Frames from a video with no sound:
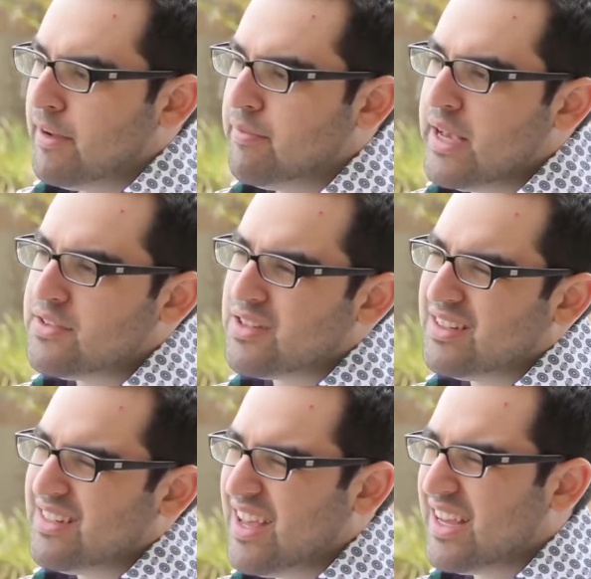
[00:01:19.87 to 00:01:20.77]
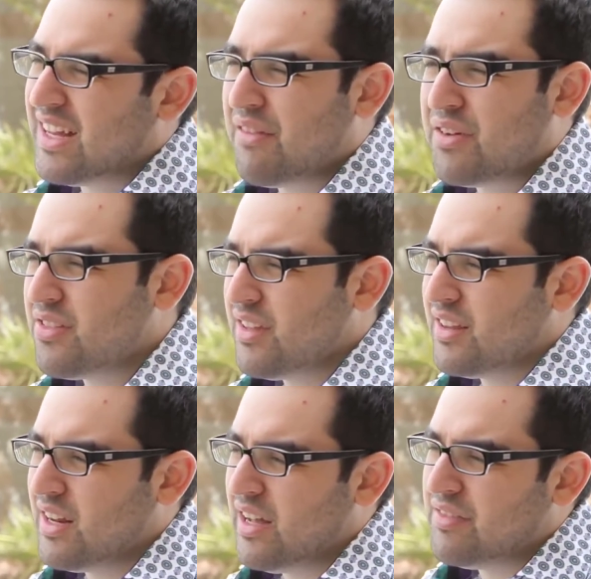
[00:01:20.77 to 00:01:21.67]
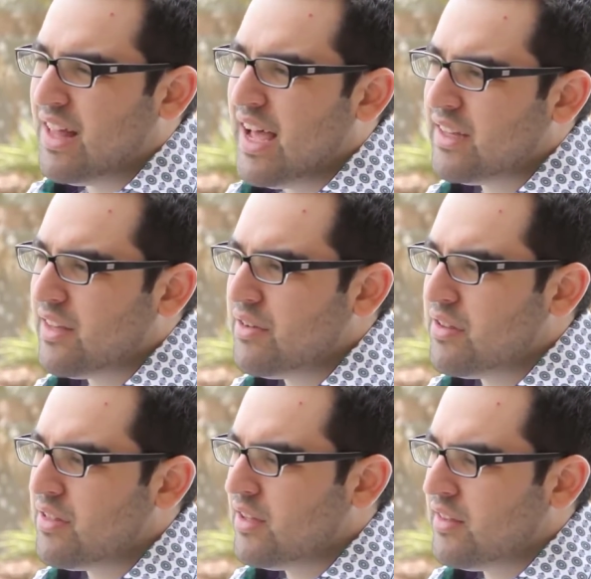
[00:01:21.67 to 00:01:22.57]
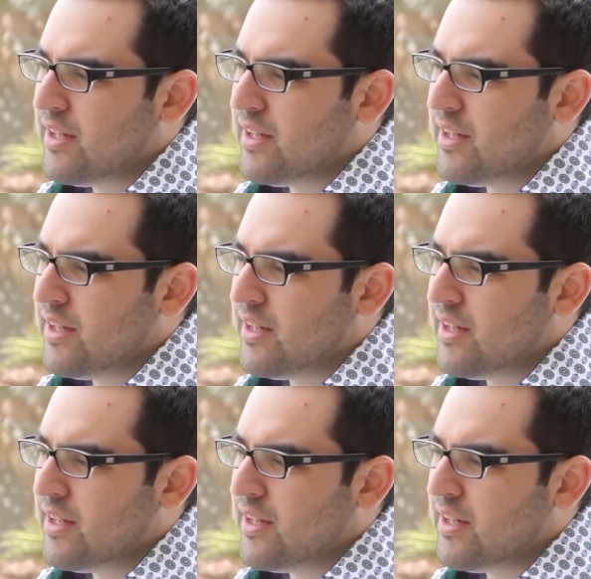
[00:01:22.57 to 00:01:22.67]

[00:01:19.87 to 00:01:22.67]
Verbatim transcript: I've basically taken everything that I've liked, everything